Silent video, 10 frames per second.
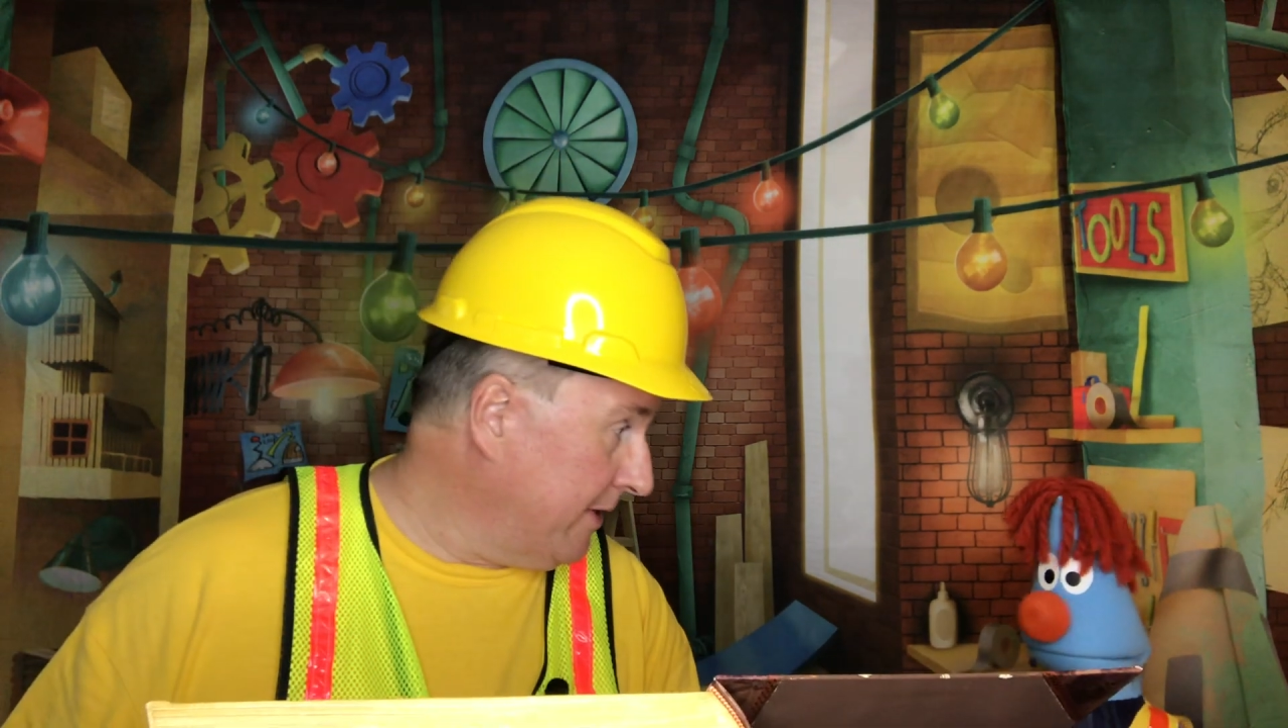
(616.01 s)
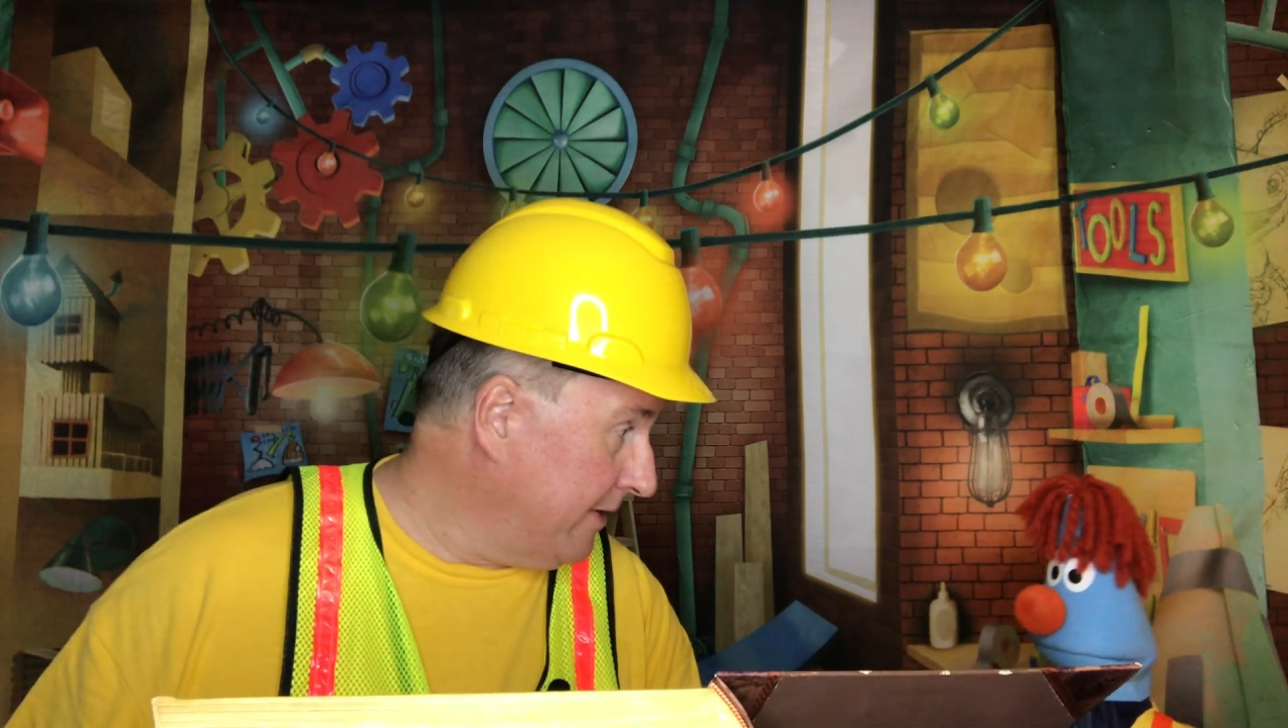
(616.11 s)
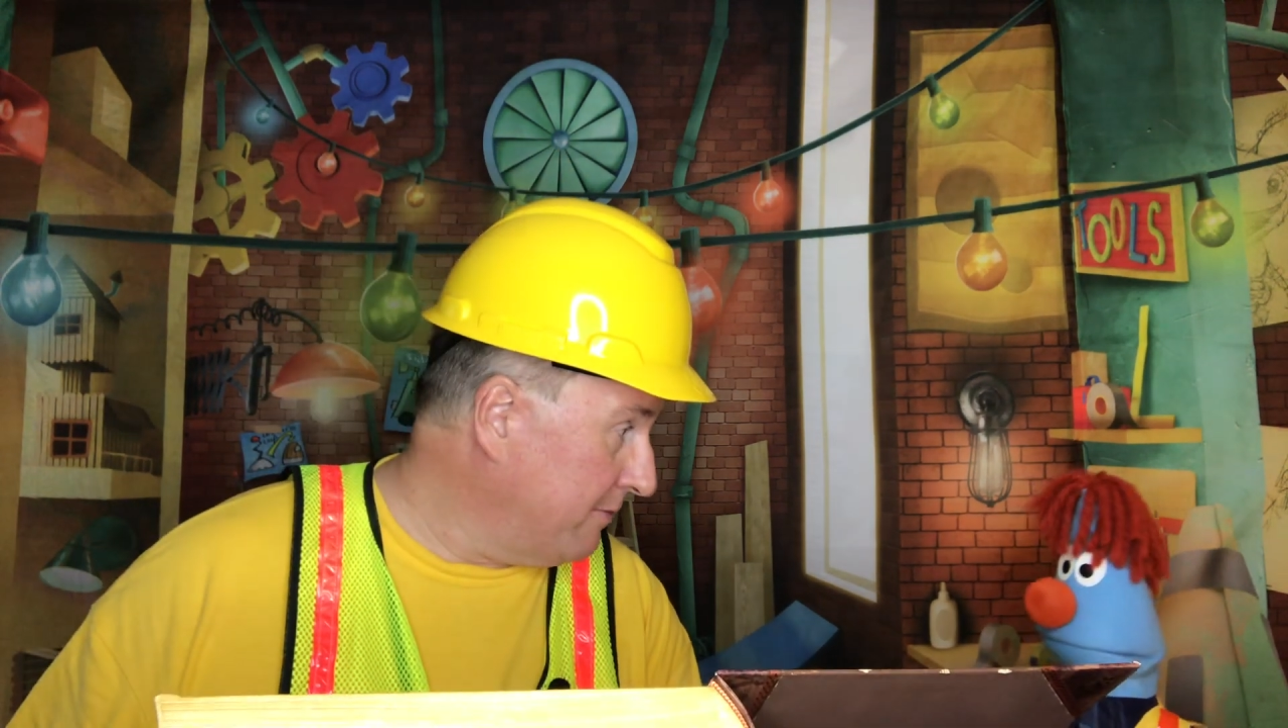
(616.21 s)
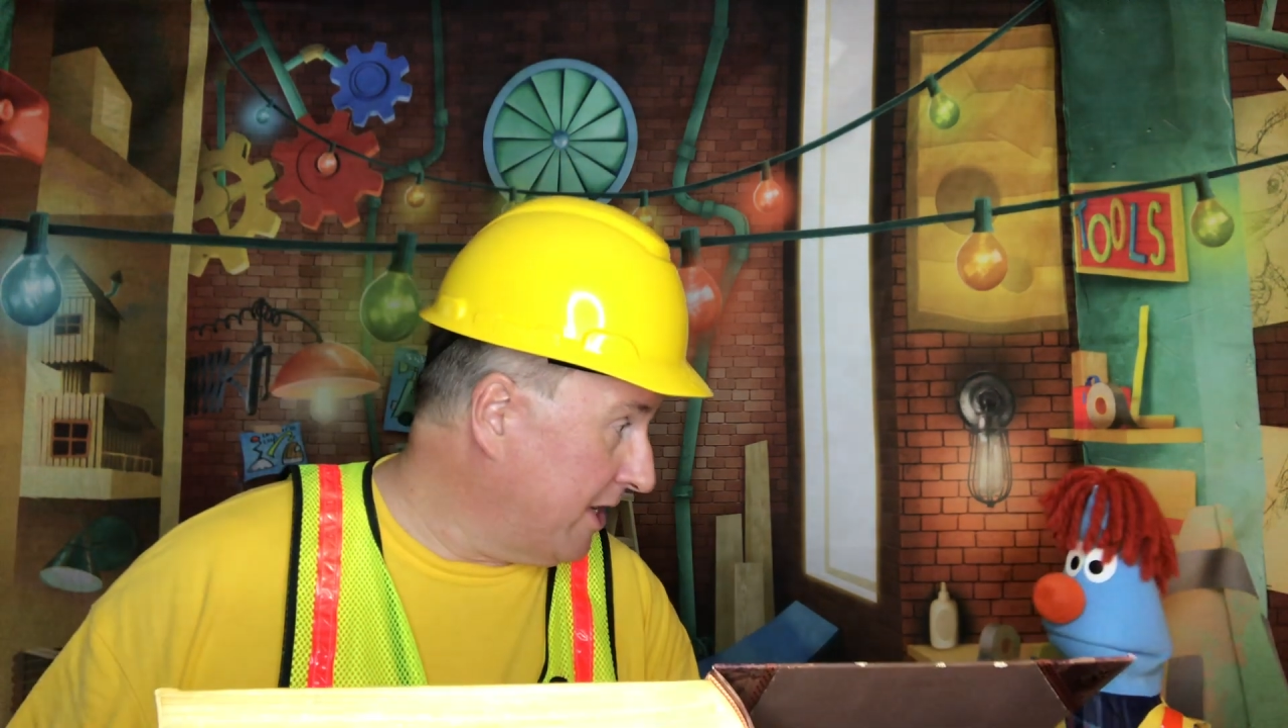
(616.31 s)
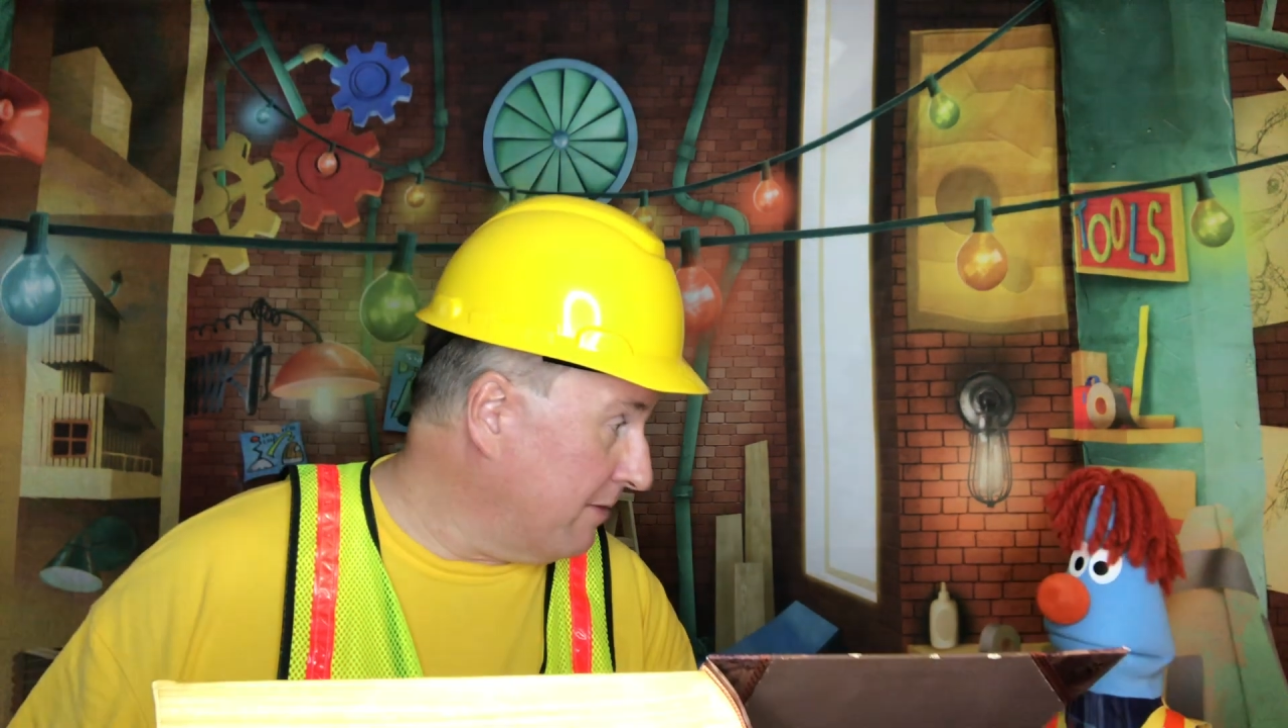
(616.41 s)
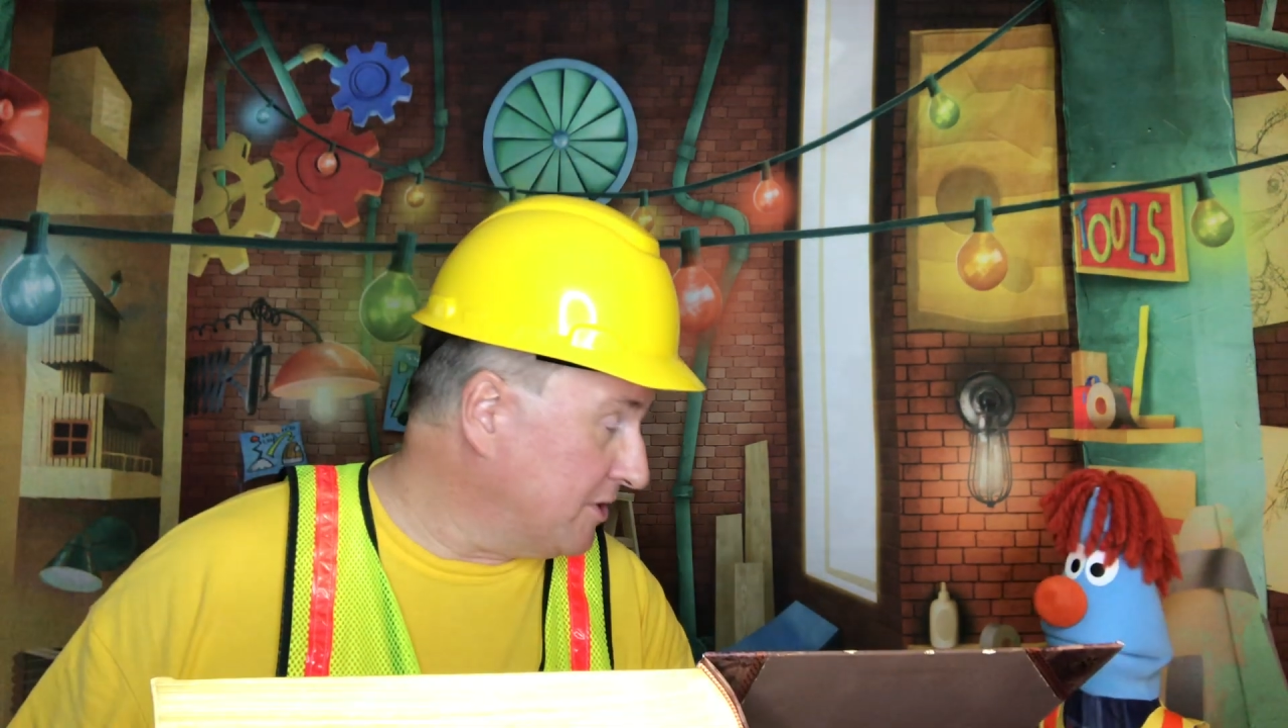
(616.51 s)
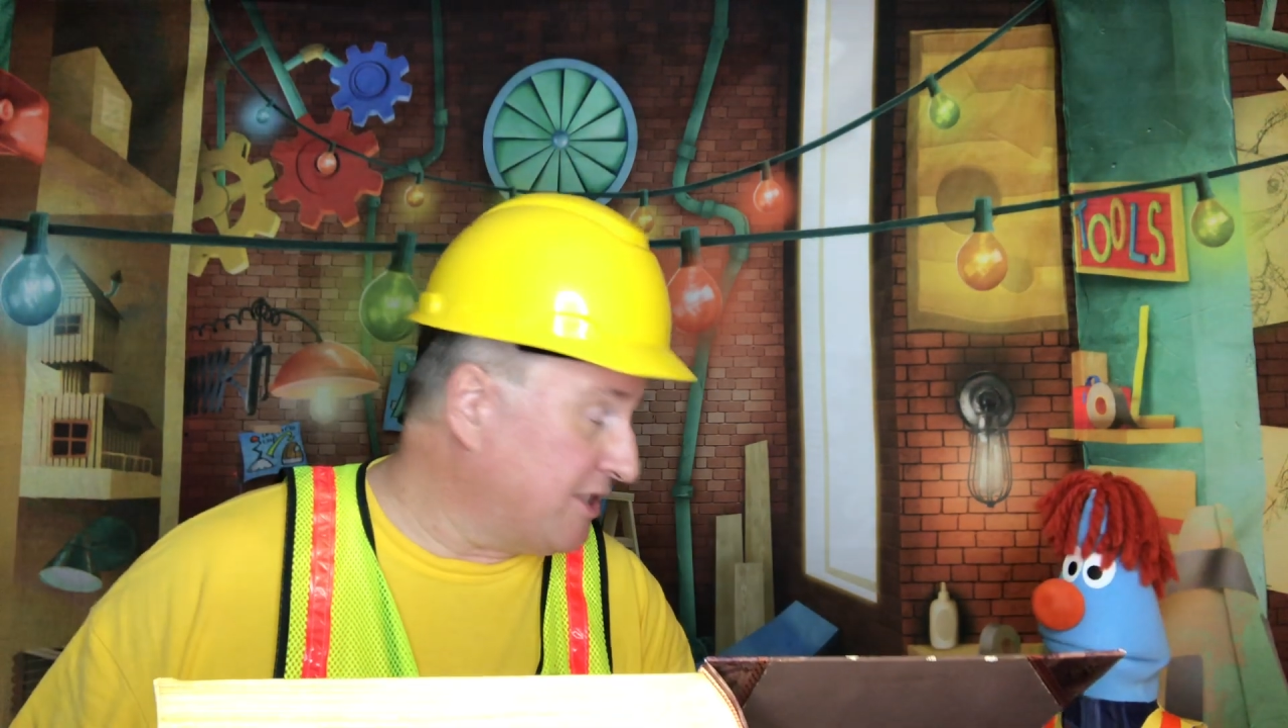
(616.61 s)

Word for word: and become a